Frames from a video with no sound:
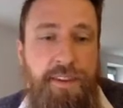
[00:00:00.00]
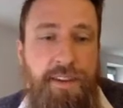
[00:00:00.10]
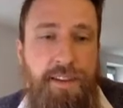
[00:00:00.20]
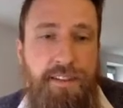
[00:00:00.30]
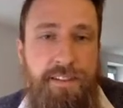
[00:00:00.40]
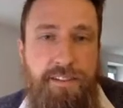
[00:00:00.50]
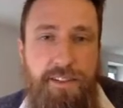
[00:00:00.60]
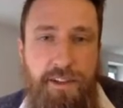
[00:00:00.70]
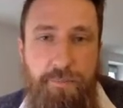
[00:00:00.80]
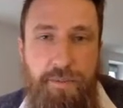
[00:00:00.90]
and
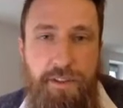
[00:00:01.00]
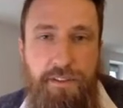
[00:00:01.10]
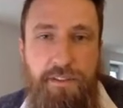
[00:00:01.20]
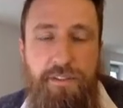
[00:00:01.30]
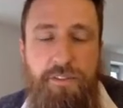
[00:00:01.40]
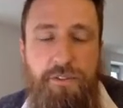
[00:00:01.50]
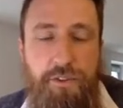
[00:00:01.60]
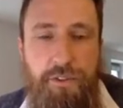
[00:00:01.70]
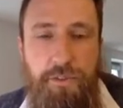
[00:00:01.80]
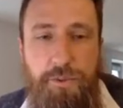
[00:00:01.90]
he
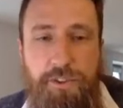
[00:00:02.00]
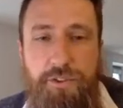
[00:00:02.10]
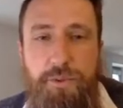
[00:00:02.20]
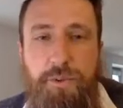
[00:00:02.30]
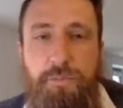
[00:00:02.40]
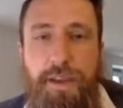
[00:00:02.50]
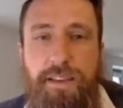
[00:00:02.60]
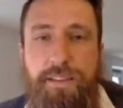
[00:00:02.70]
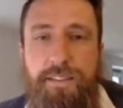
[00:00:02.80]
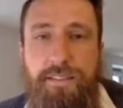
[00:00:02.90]
not only wanted to
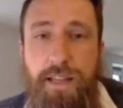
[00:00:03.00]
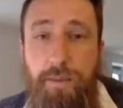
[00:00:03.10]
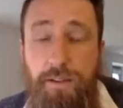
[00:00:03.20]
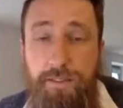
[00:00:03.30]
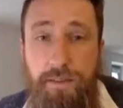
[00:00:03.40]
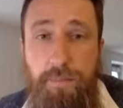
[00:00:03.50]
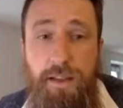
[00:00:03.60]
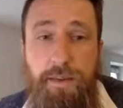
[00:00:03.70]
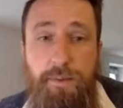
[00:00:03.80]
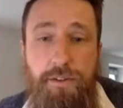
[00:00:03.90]
make a stable
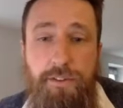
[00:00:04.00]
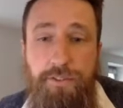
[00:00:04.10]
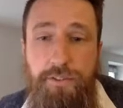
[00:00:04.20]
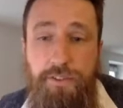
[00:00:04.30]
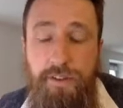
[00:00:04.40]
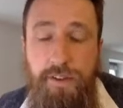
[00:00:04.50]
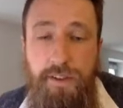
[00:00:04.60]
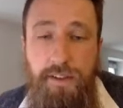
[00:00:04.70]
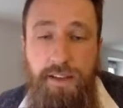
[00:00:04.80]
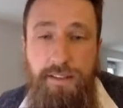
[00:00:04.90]
supply, but also
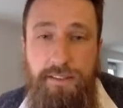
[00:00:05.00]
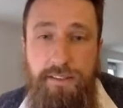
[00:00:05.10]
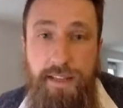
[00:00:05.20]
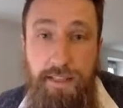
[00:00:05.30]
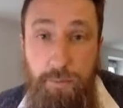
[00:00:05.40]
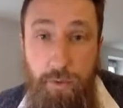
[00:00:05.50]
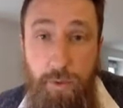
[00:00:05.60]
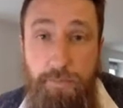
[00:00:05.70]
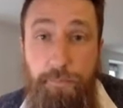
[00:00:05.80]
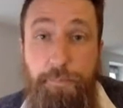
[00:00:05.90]
a sustainable
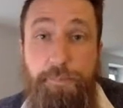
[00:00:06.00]
one.